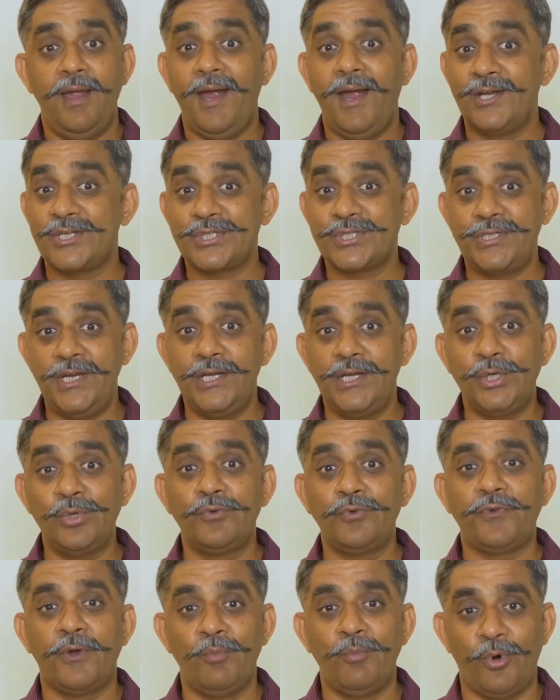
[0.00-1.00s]
and stay
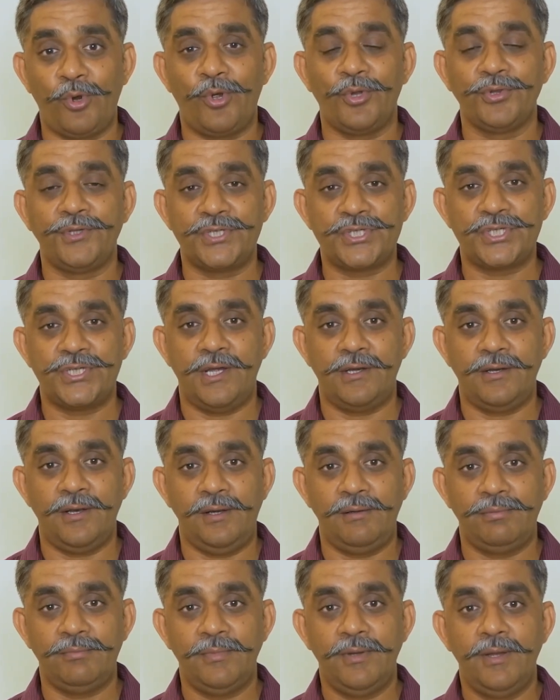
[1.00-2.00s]
tuned for more on this
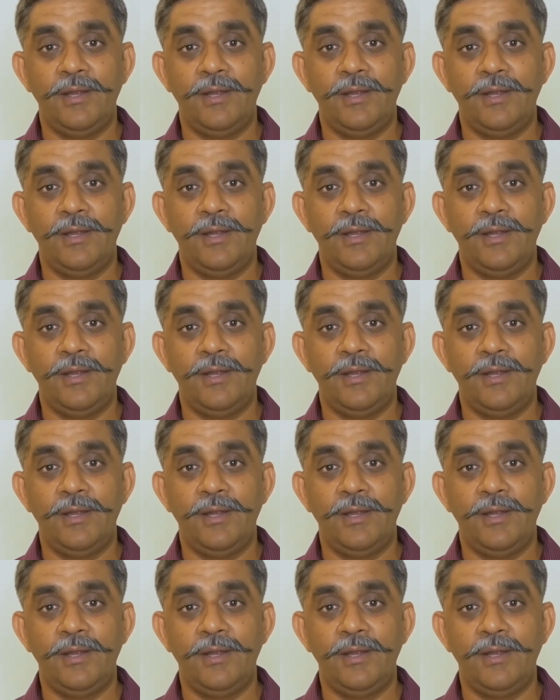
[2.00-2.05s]
channel.